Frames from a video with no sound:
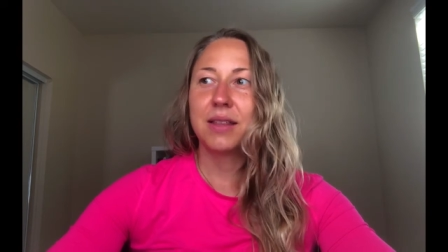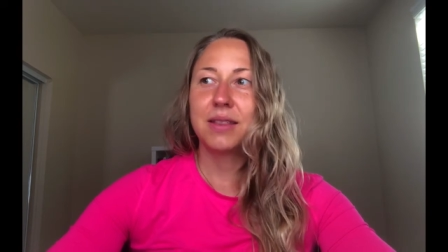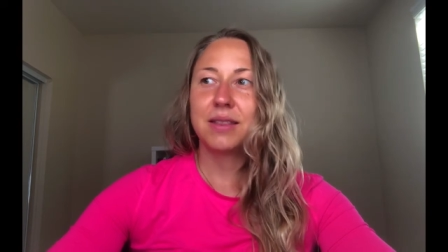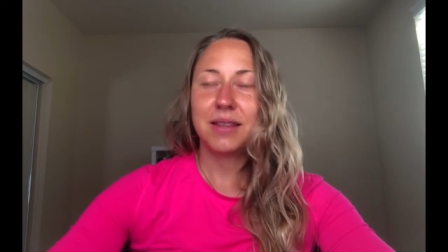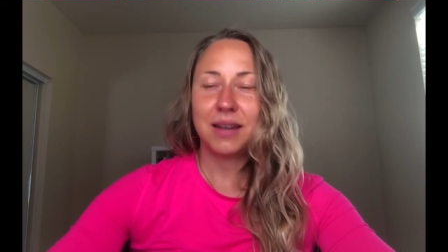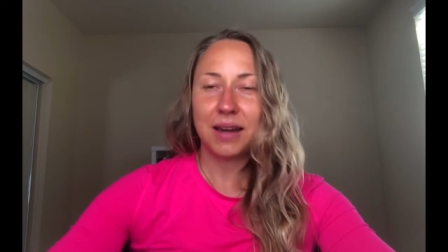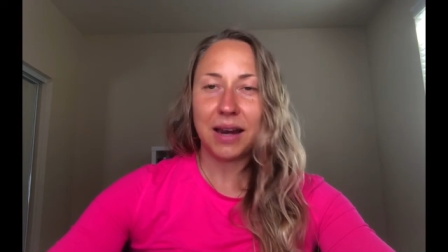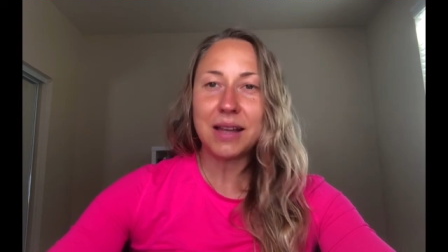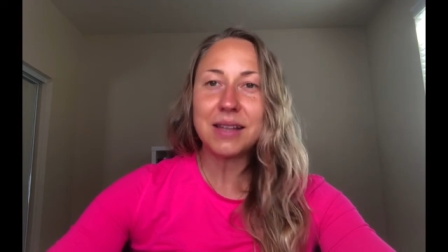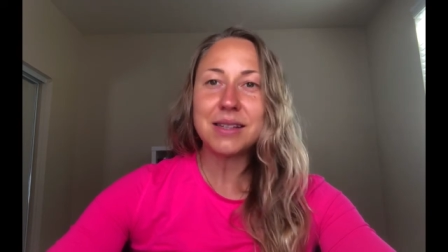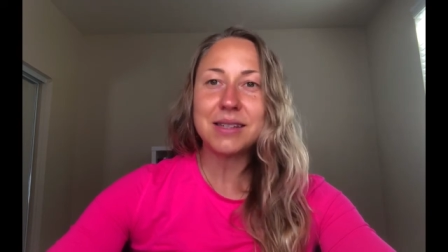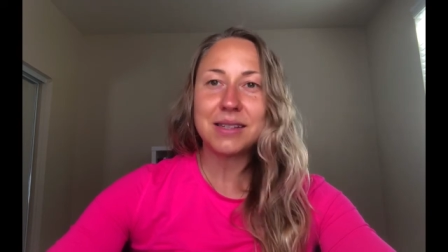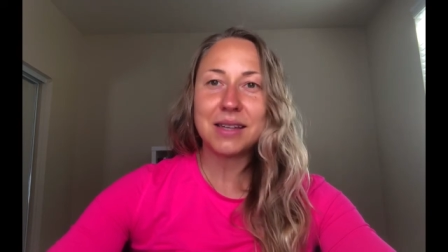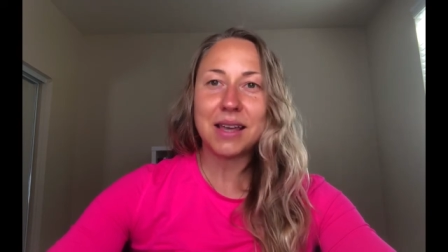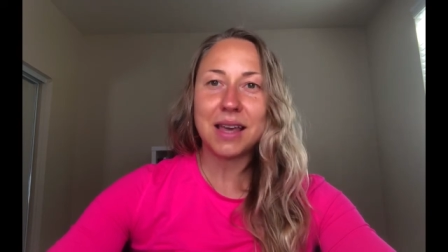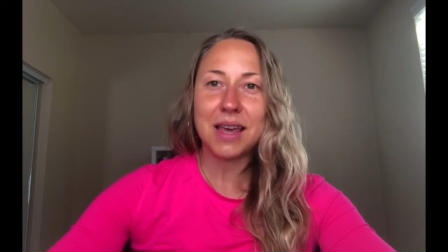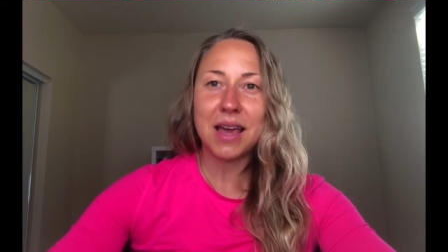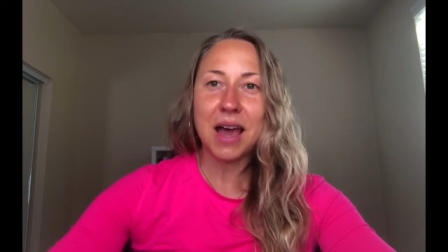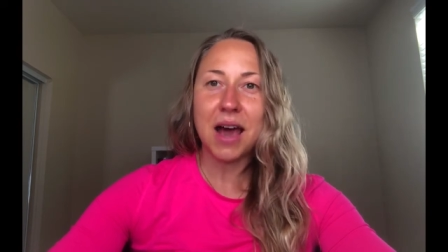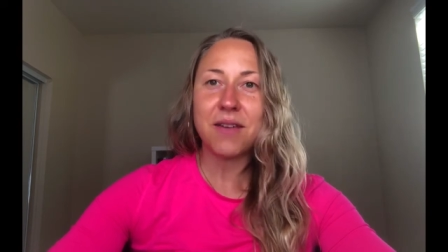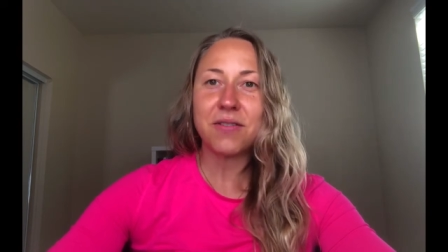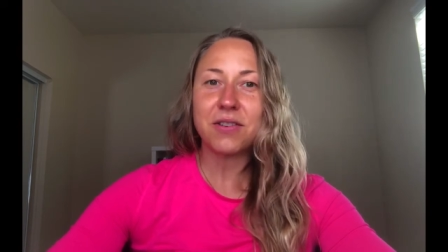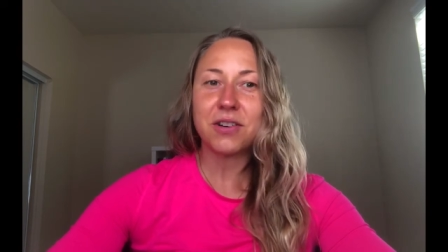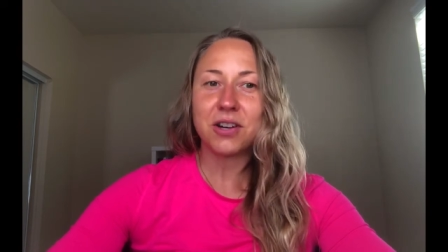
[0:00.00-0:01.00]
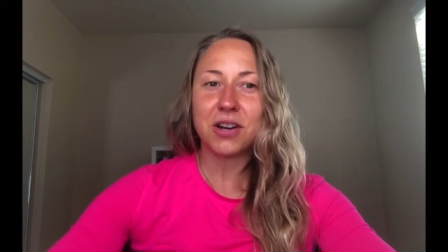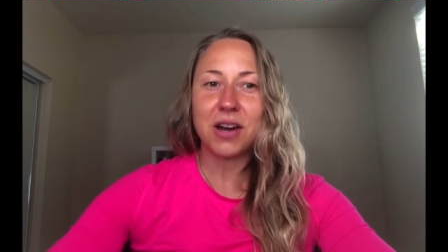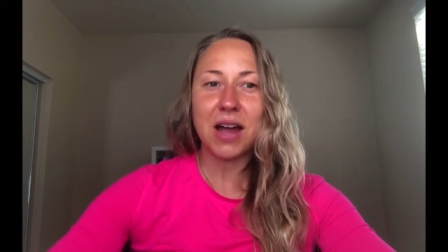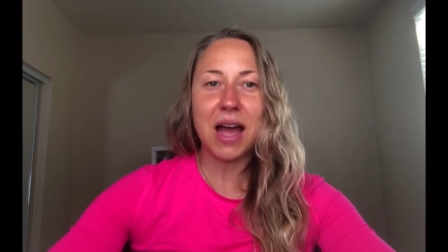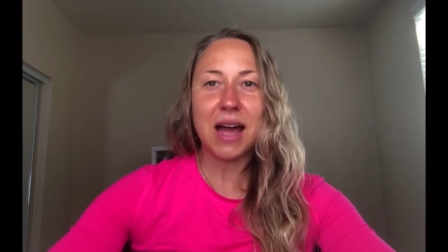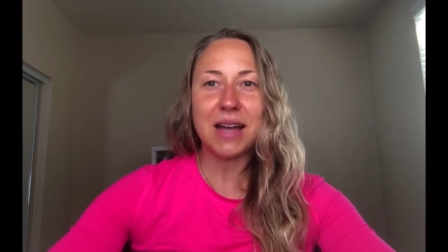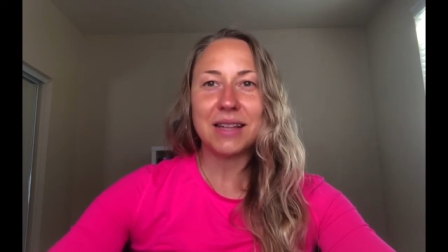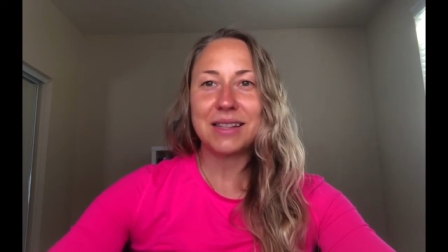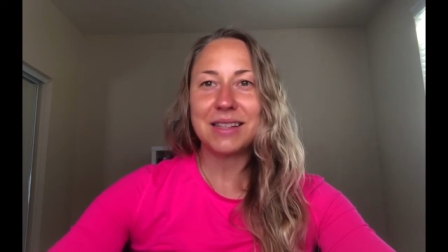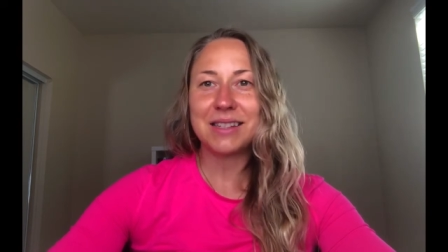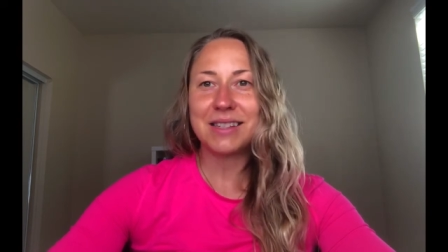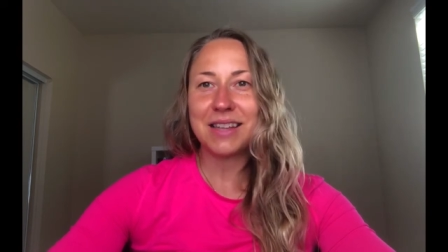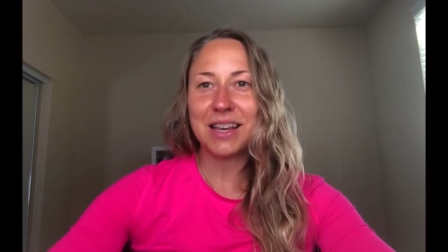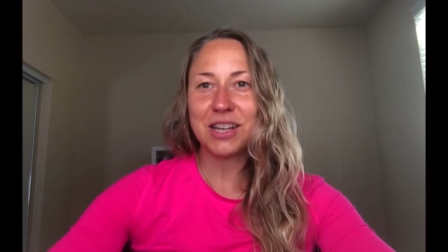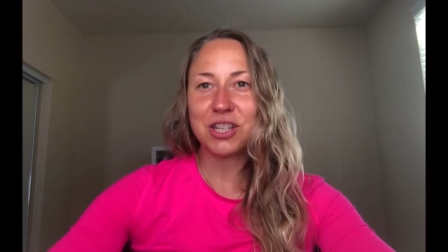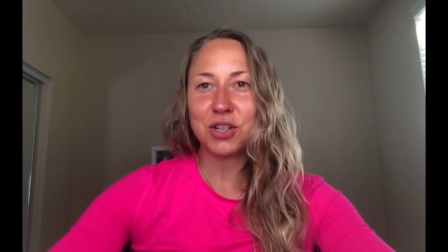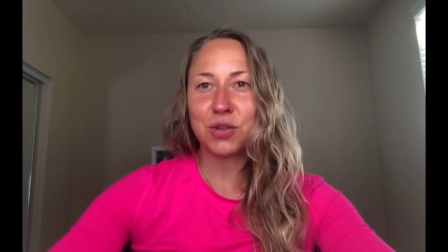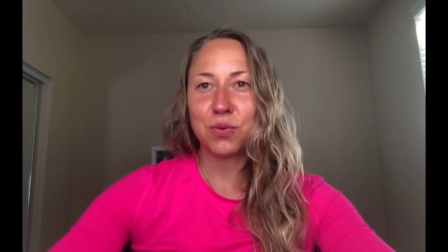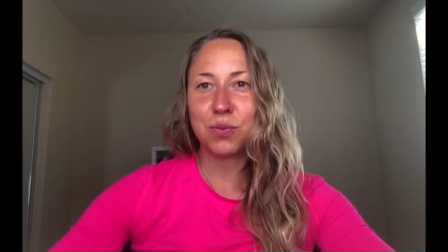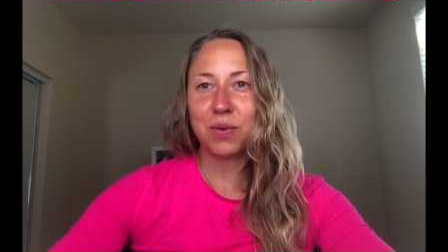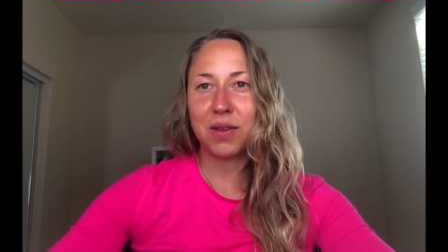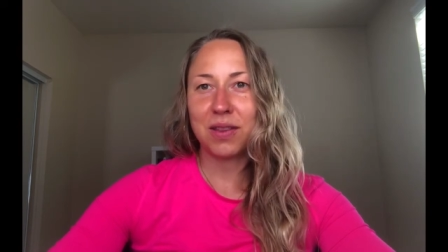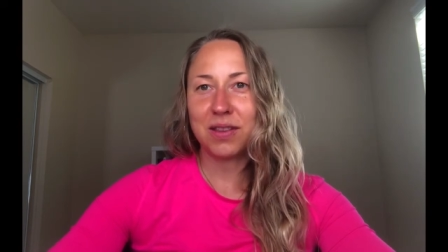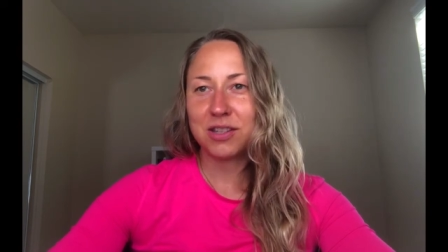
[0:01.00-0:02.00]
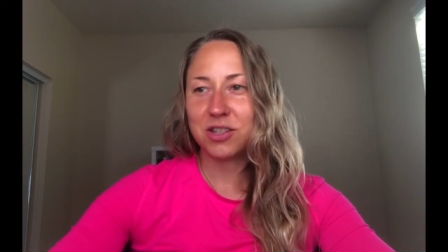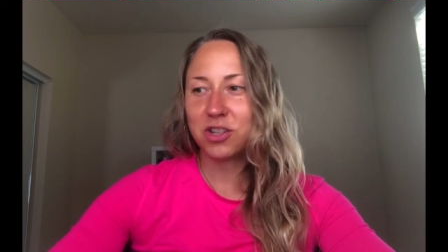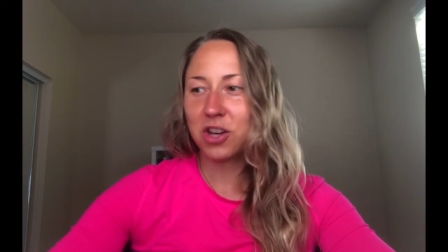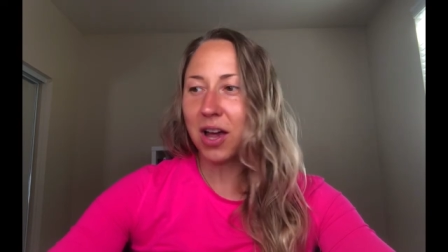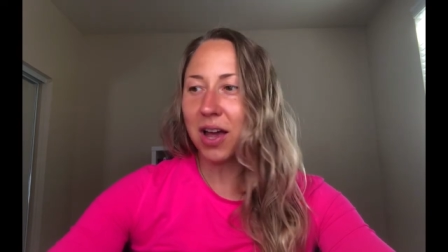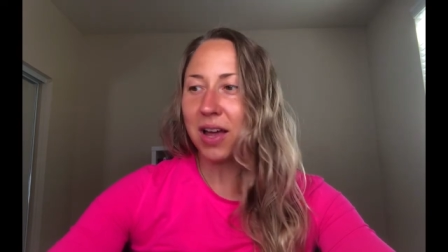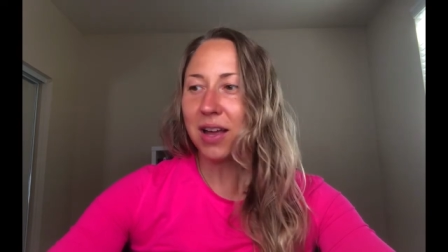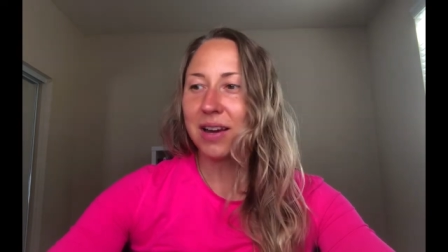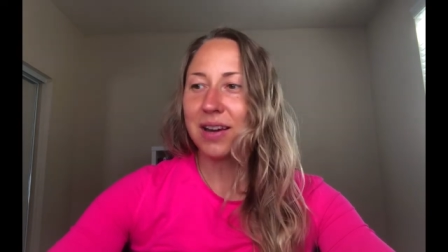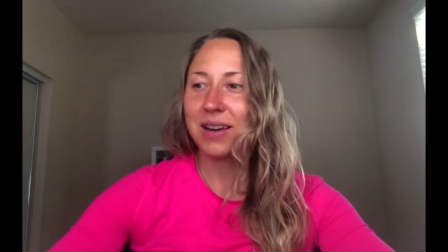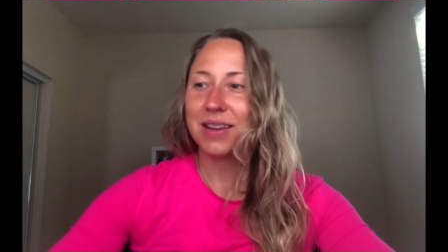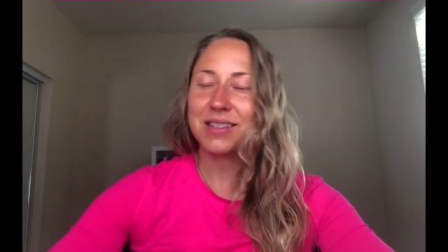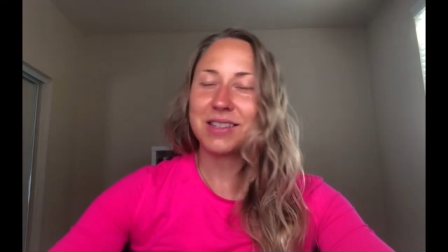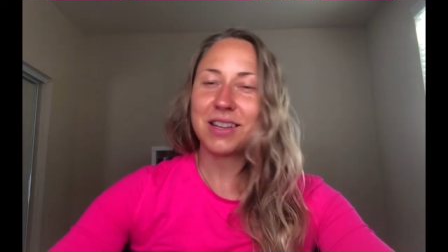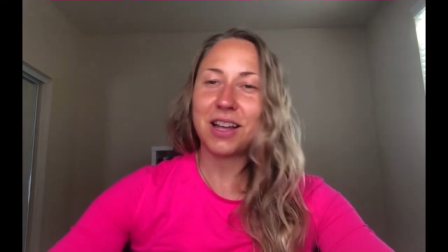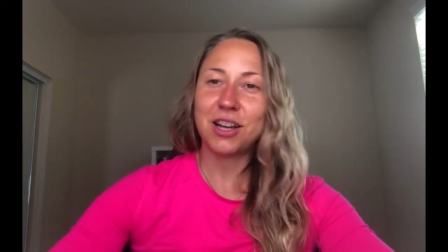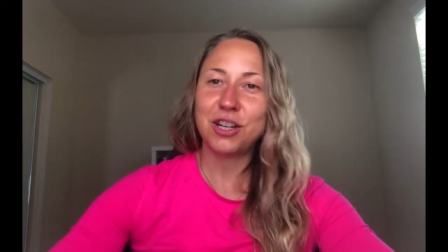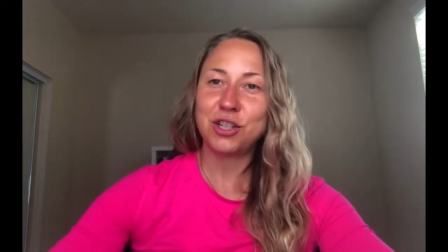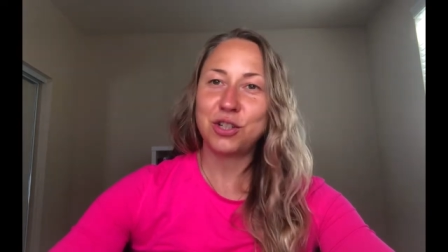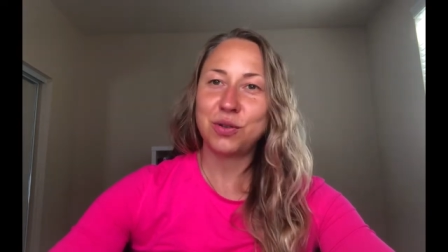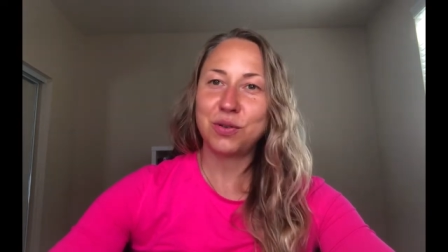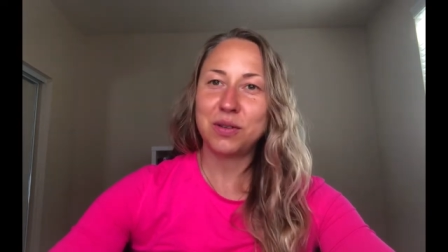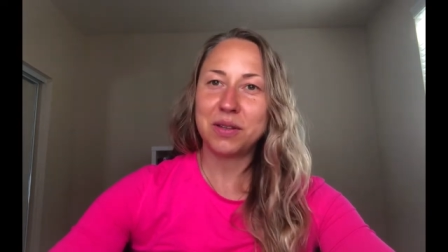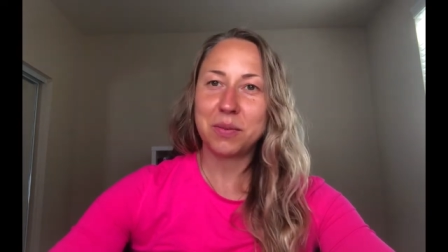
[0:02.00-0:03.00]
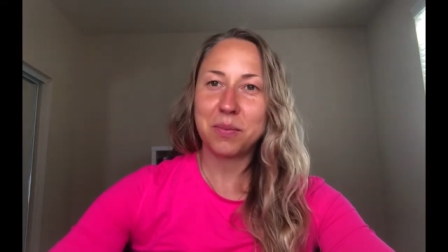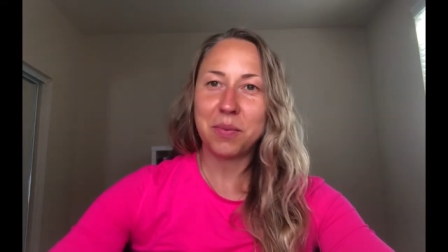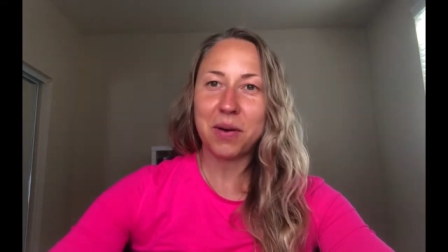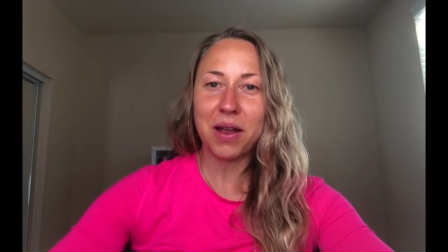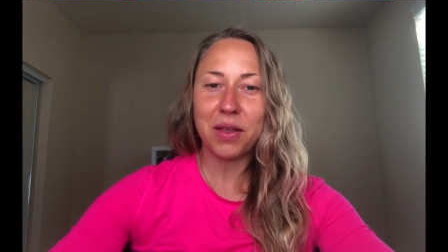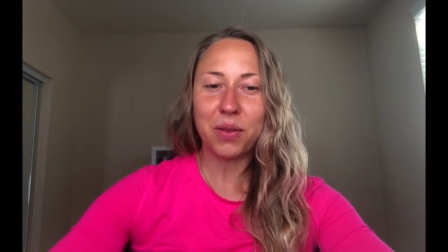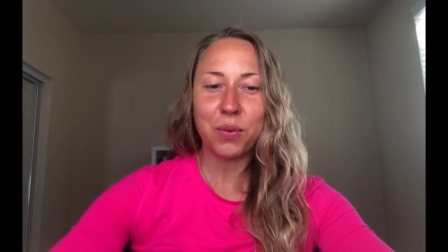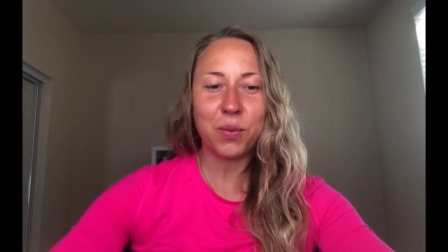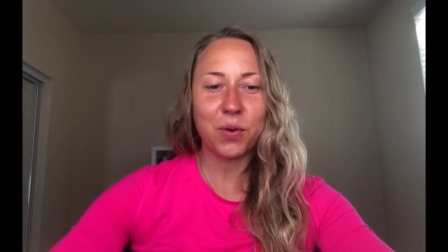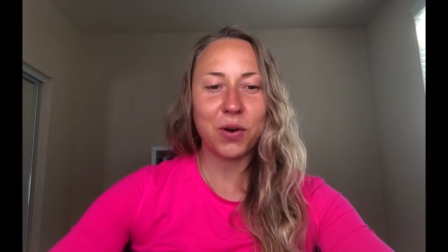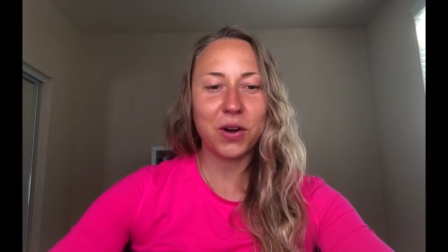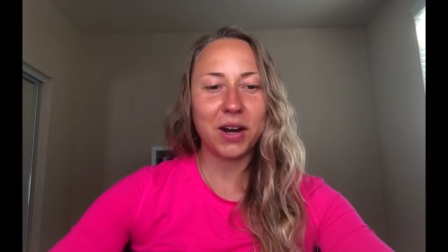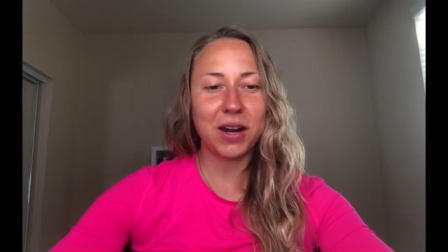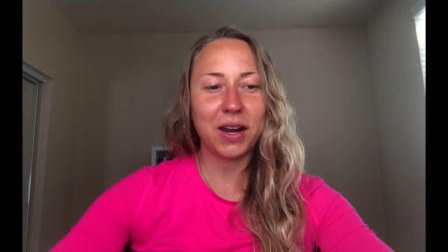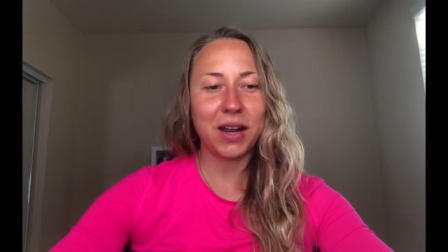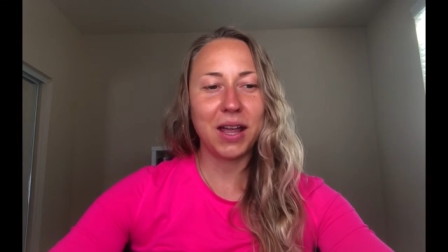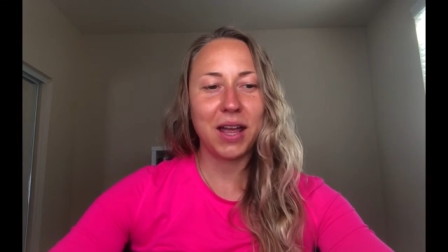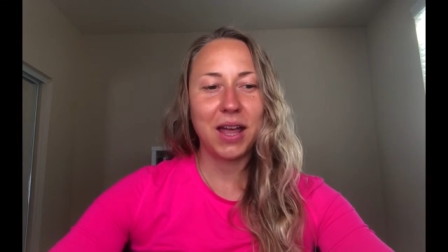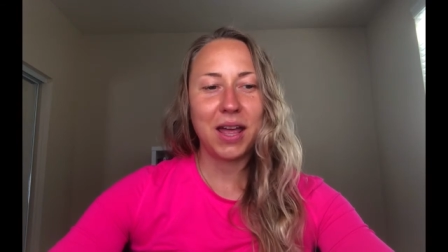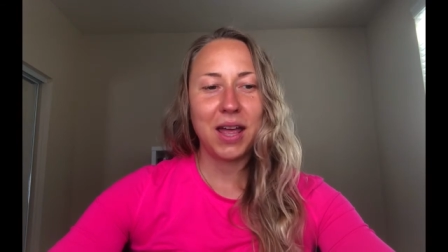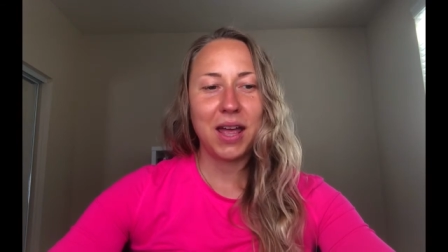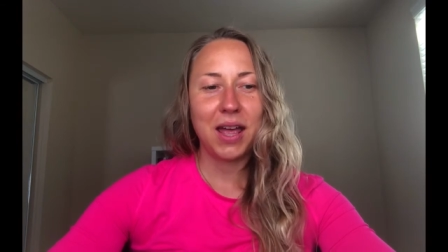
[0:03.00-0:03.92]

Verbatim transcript: The next day after I had the session with Jen, I started doing the breath work,